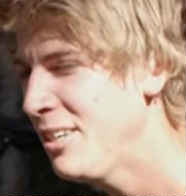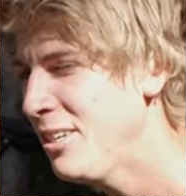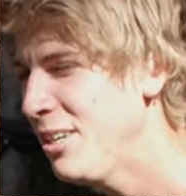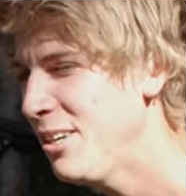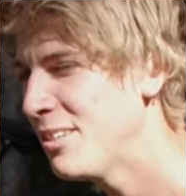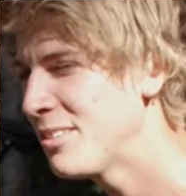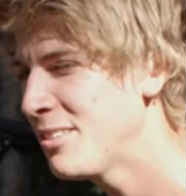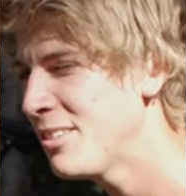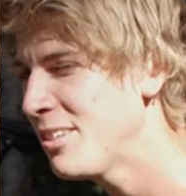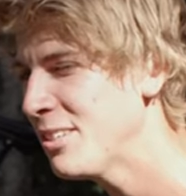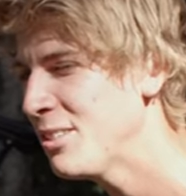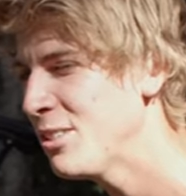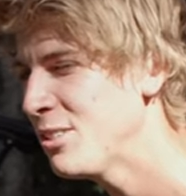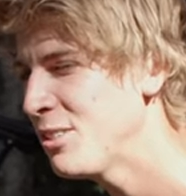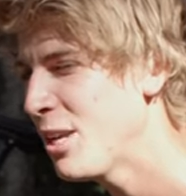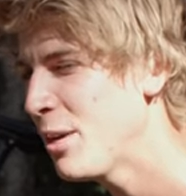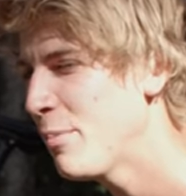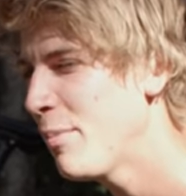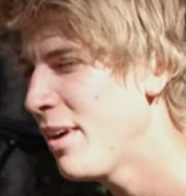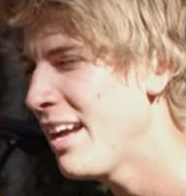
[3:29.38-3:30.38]
don't know, it's hard to
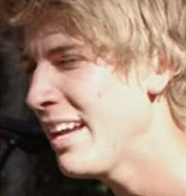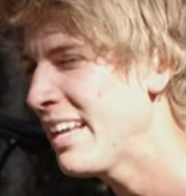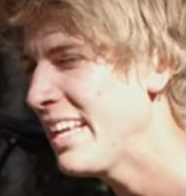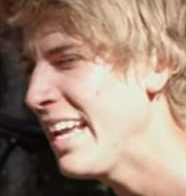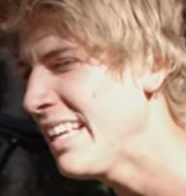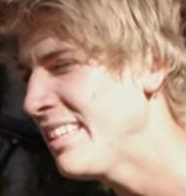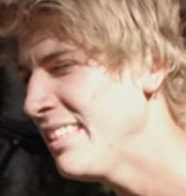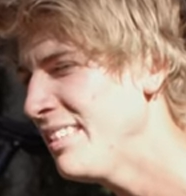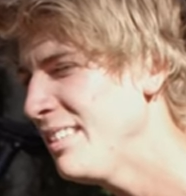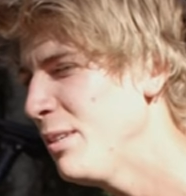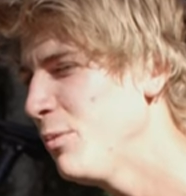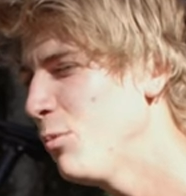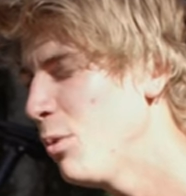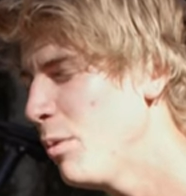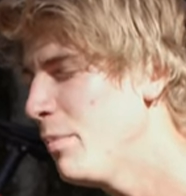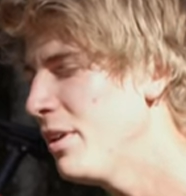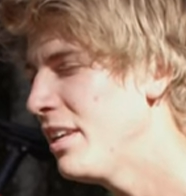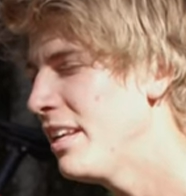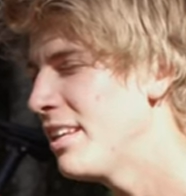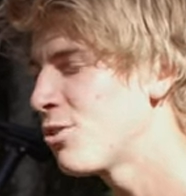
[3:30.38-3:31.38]
say, but I guess it
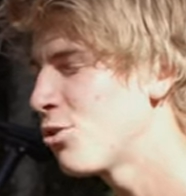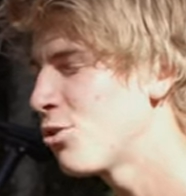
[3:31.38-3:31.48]
would be the